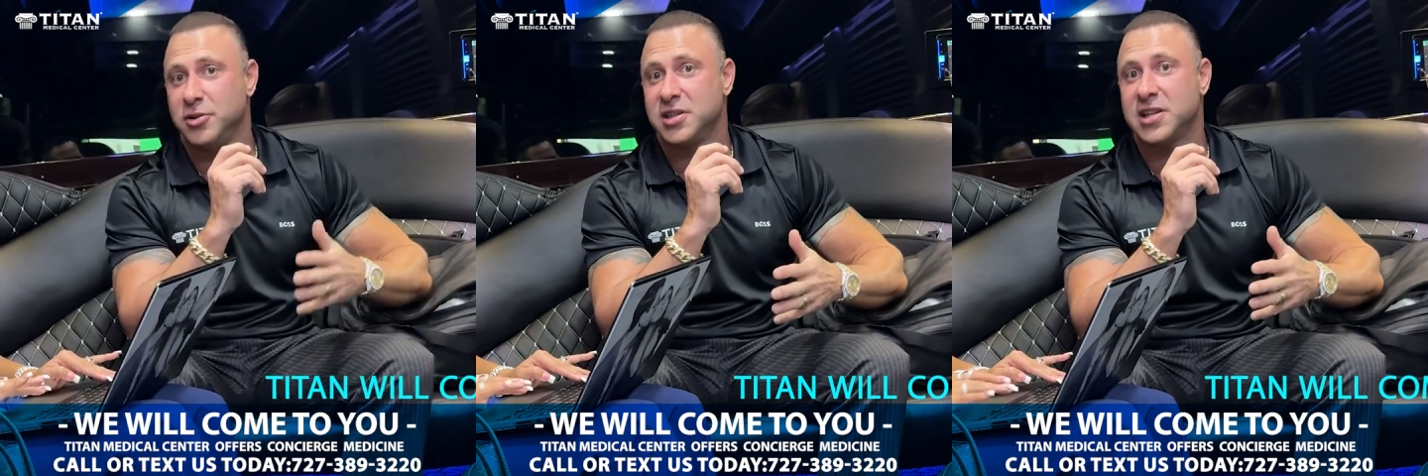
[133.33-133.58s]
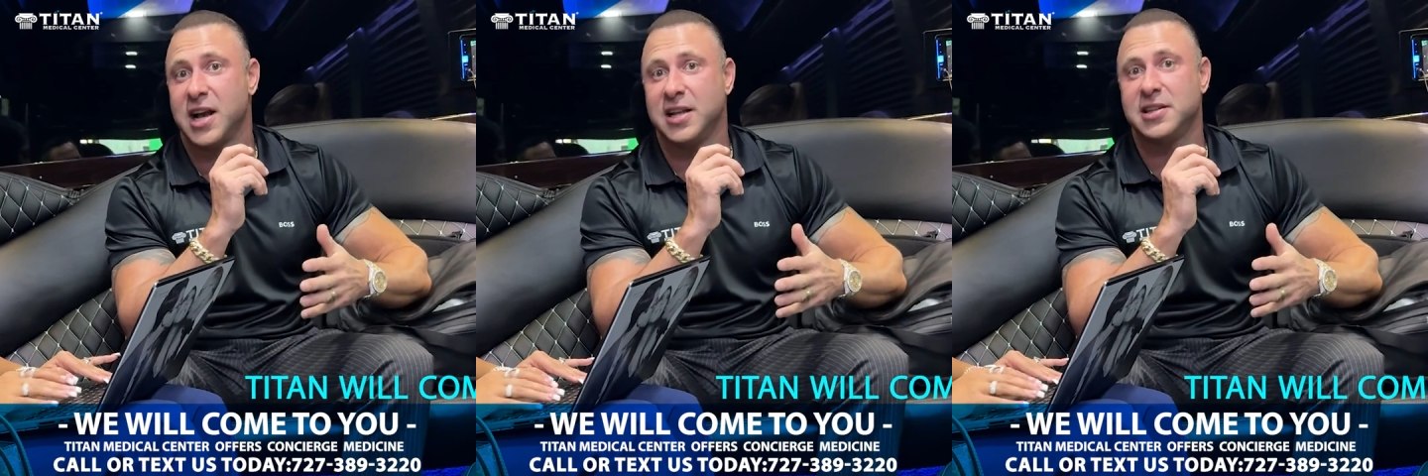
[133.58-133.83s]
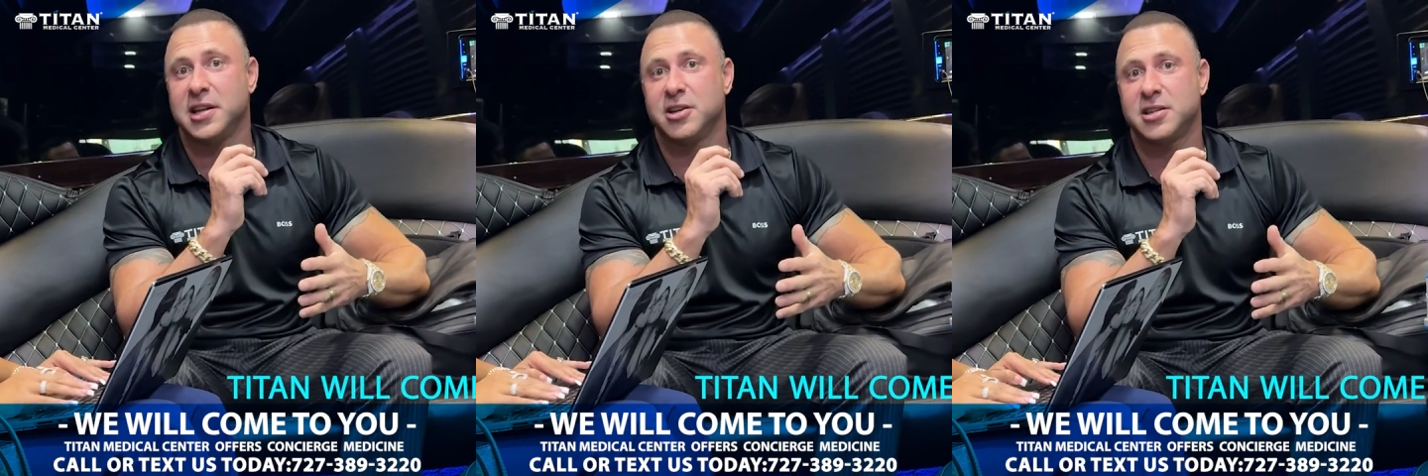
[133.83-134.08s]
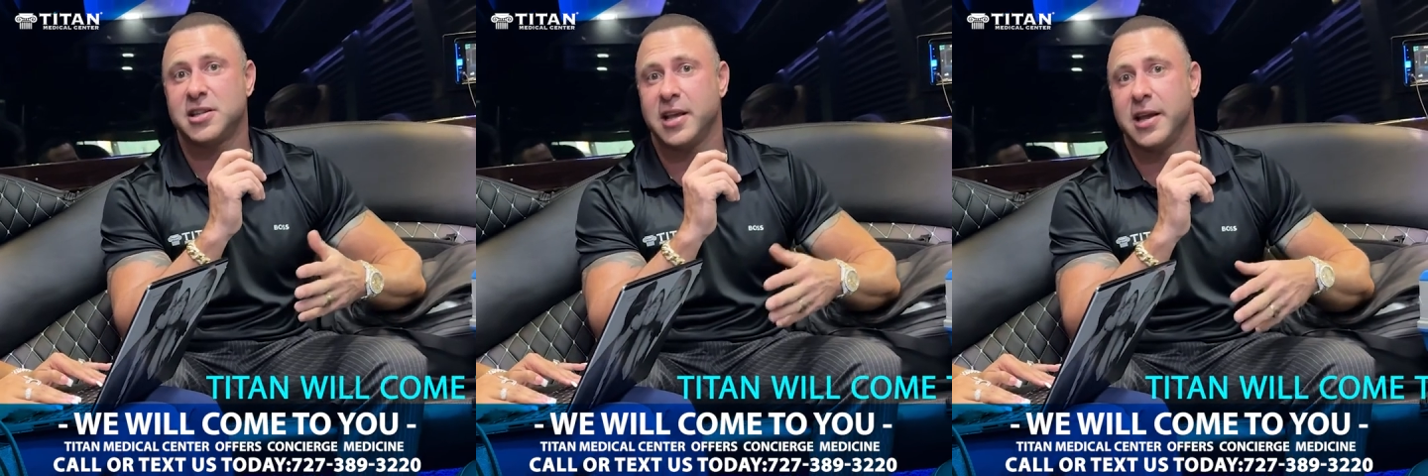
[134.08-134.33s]
to do this
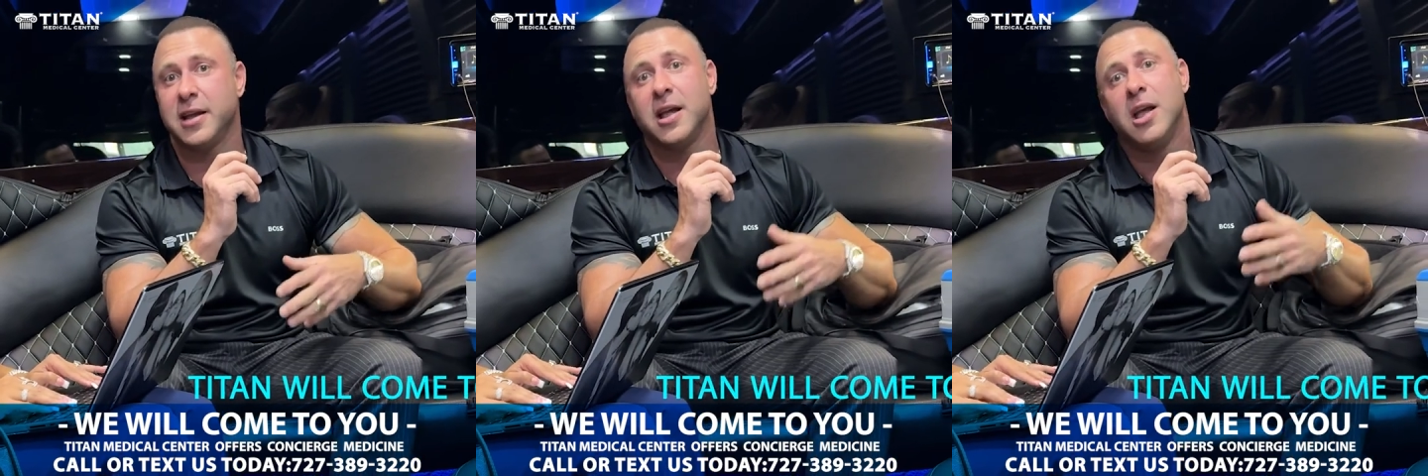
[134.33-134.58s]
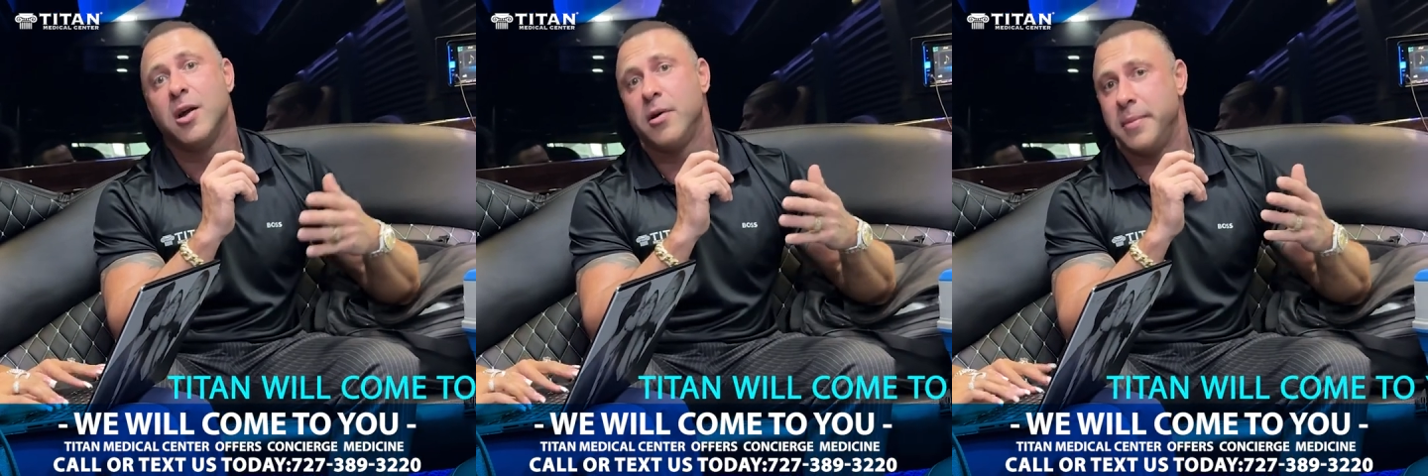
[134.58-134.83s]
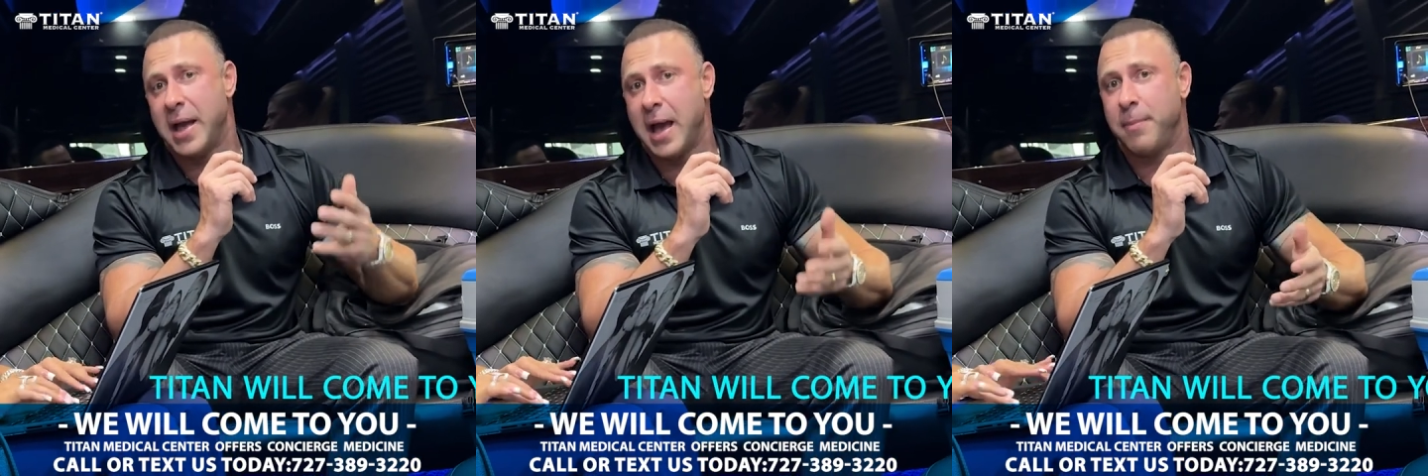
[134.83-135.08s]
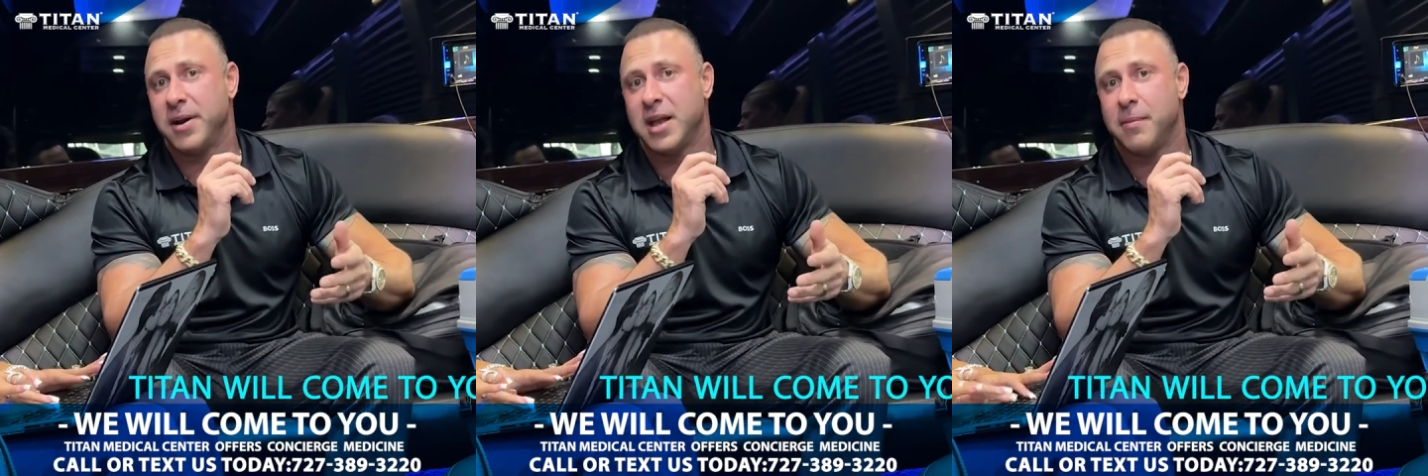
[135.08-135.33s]
concierge thing. We'd be
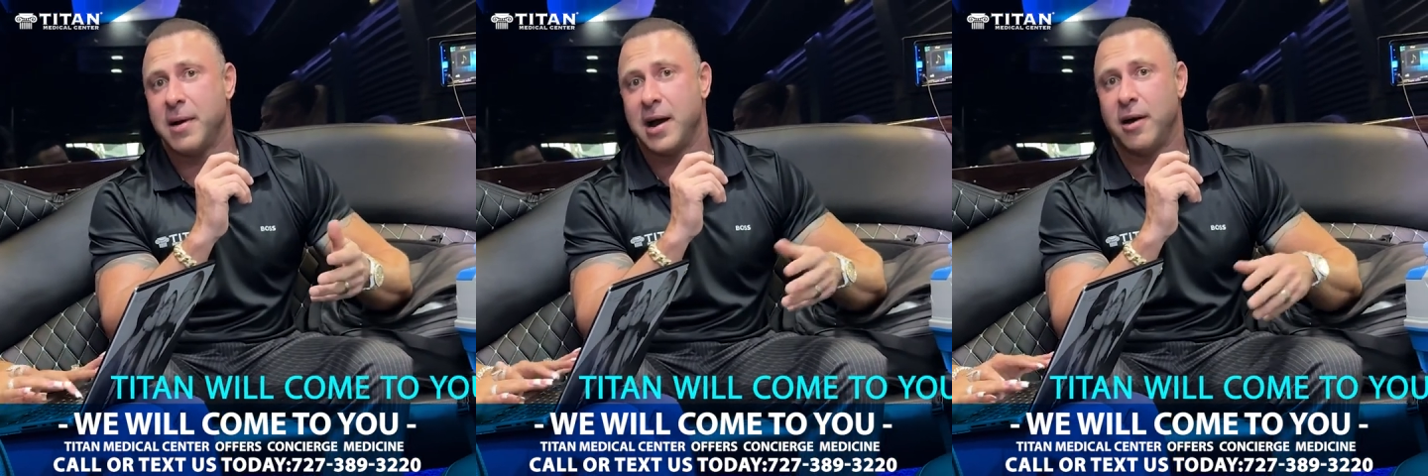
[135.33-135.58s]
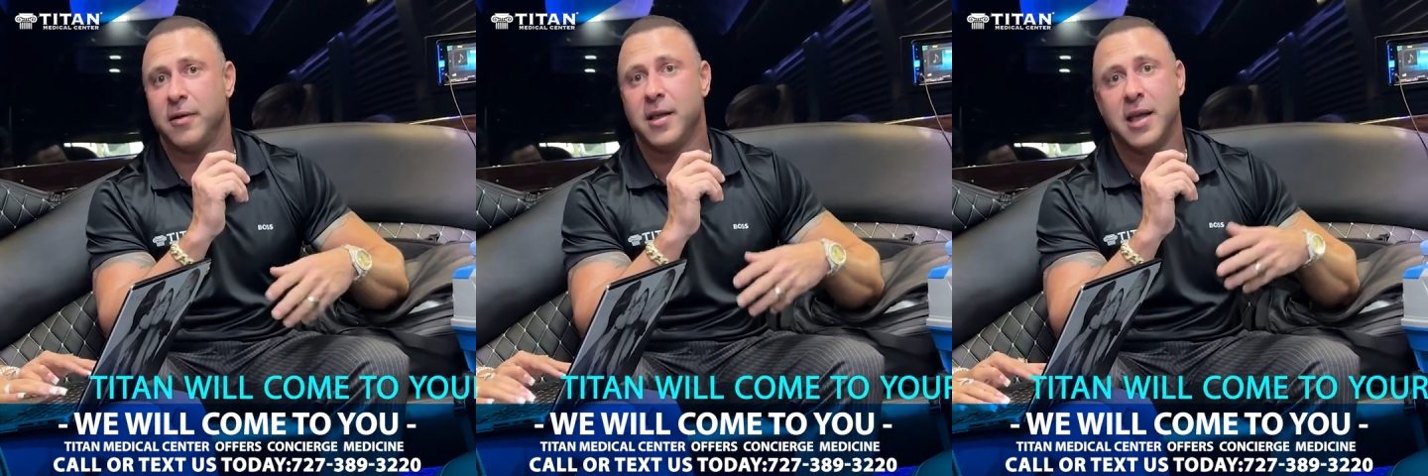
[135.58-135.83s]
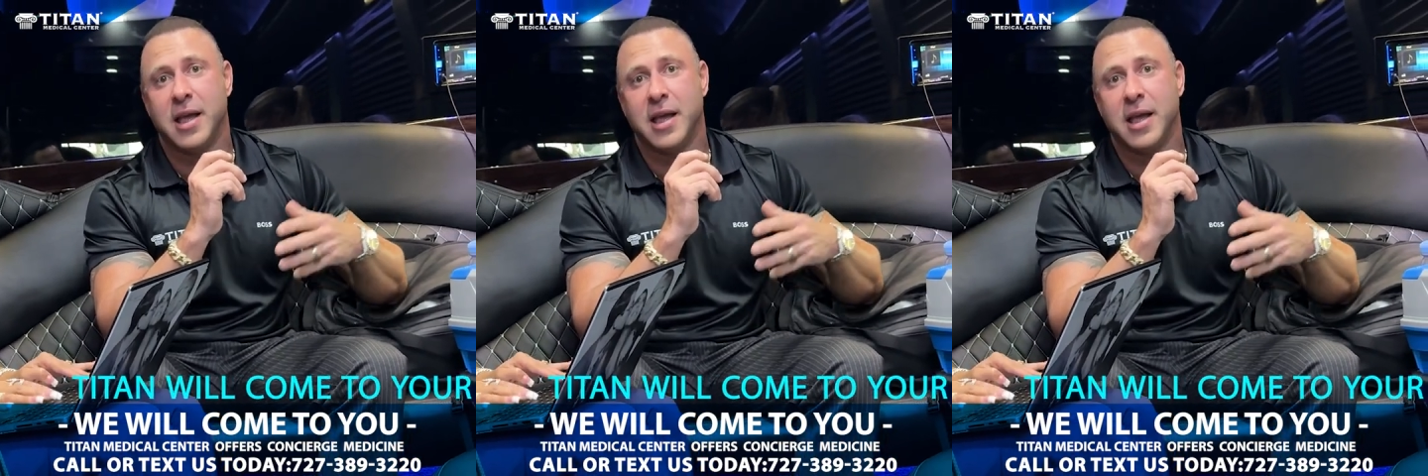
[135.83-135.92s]
happy to come out